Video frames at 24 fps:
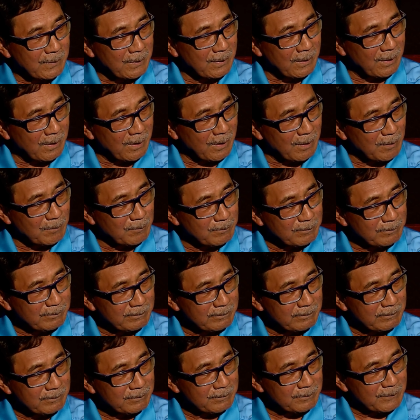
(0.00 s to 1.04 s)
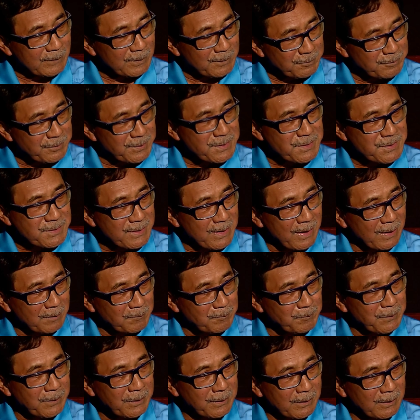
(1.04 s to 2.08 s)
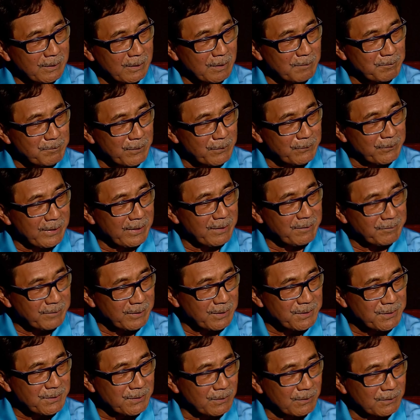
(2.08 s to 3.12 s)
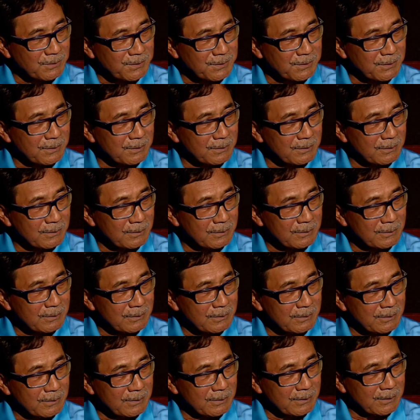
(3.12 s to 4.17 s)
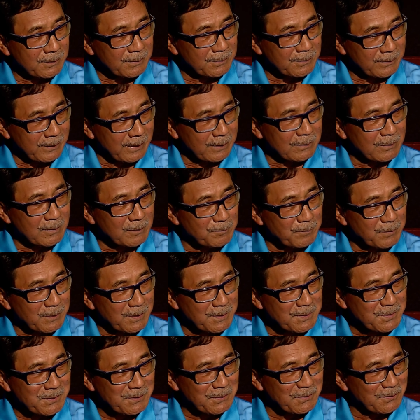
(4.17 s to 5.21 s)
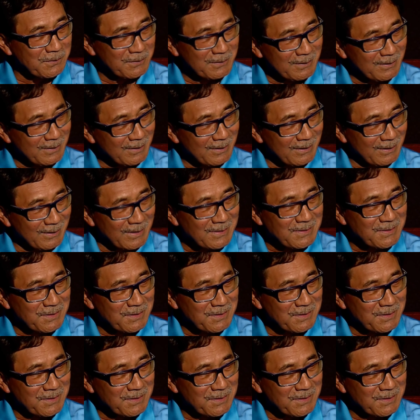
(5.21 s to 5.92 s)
FinSAC bringing a Moravian injunction in that company. So let's